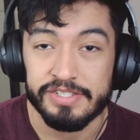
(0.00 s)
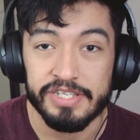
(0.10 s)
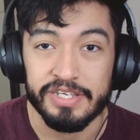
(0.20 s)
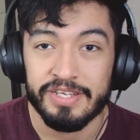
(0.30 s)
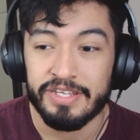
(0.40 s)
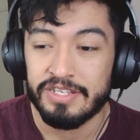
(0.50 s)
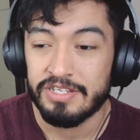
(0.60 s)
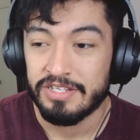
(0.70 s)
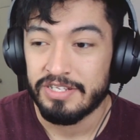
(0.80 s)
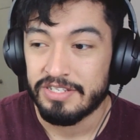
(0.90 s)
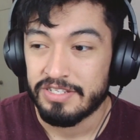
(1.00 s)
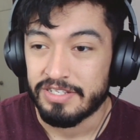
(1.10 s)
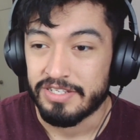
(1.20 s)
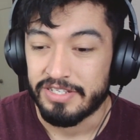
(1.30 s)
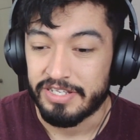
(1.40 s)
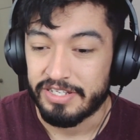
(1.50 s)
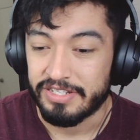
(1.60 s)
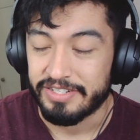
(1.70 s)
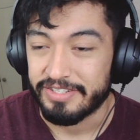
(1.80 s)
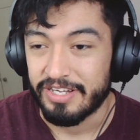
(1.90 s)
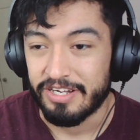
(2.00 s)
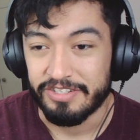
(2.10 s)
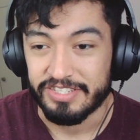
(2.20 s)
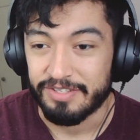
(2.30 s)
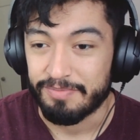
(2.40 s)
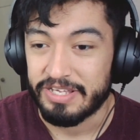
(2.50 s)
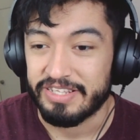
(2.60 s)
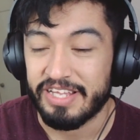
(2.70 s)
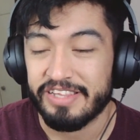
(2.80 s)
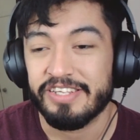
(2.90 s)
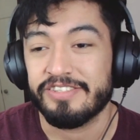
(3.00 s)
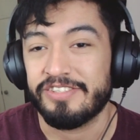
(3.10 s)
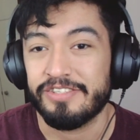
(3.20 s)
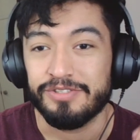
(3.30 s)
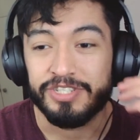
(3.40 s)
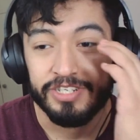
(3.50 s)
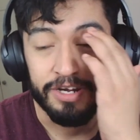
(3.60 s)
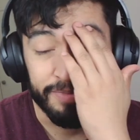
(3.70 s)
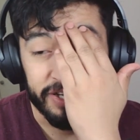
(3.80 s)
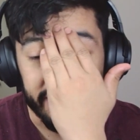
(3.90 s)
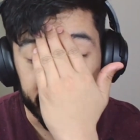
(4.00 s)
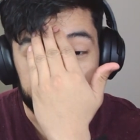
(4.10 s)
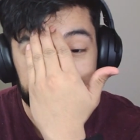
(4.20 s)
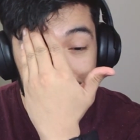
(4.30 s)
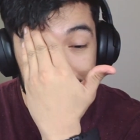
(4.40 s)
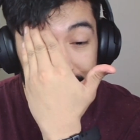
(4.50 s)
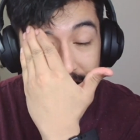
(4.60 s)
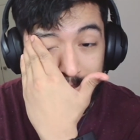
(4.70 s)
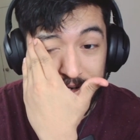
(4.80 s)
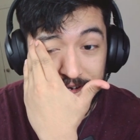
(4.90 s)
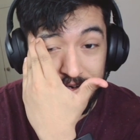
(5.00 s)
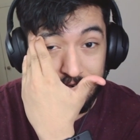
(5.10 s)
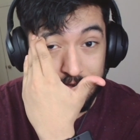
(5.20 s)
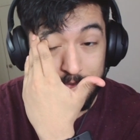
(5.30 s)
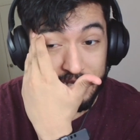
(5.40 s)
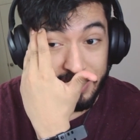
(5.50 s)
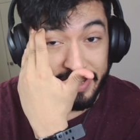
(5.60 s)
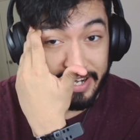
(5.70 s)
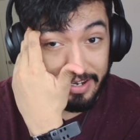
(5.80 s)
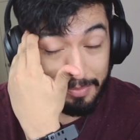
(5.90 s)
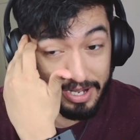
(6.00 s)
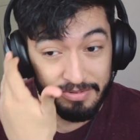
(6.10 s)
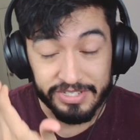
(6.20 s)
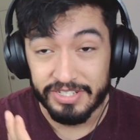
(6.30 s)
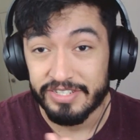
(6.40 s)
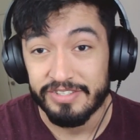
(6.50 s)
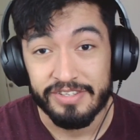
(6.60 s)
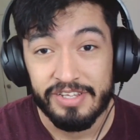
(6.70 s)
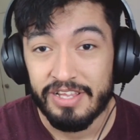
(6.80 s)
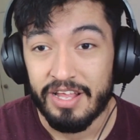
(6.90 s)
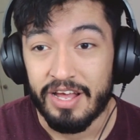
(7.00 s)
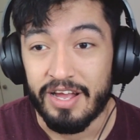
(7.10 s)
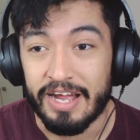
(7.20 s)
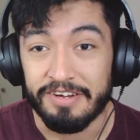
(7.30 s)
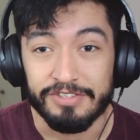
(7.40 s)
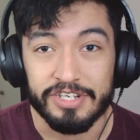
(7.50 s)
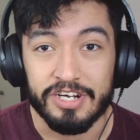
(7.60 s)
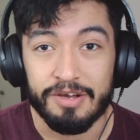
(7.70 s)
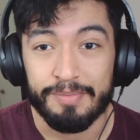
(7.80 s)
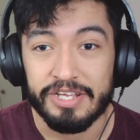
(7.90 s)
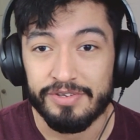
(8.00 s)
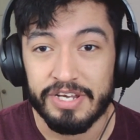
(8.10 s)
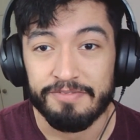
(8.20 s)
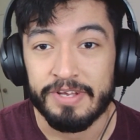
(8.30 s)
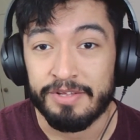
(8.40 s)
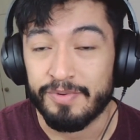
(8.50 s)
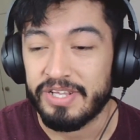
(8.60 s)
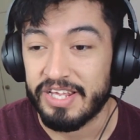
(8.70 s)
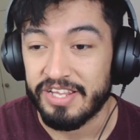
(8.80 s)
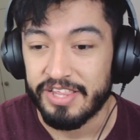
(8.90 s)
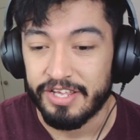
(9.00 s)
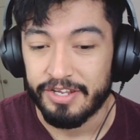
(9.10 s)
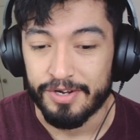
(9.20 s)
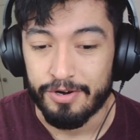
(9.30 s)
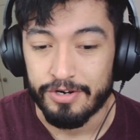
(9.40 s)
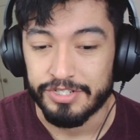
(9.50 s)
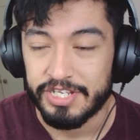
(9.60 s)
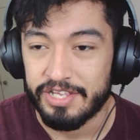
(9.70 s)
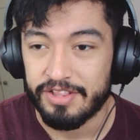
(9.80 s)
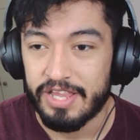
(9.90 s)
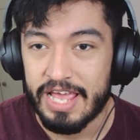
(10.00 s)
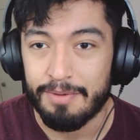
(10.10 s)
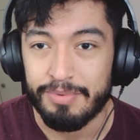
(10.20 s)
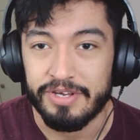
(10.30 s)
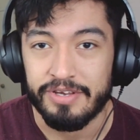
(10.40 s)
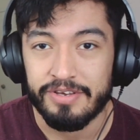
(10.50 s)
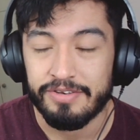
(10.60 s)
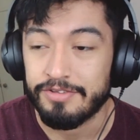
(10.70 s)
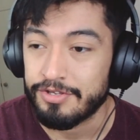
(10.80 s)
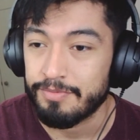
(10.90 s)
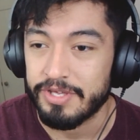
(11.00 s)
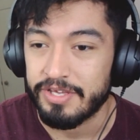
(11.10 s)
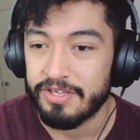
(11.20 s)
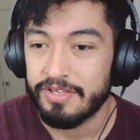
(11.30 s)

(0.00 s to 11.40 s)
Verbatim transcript: D, and honestly, man, that thing's no joke. I mean, it never really happened to me, like, I mean, obviously, because I never saw combat, so I never had really anything harsh happen to me,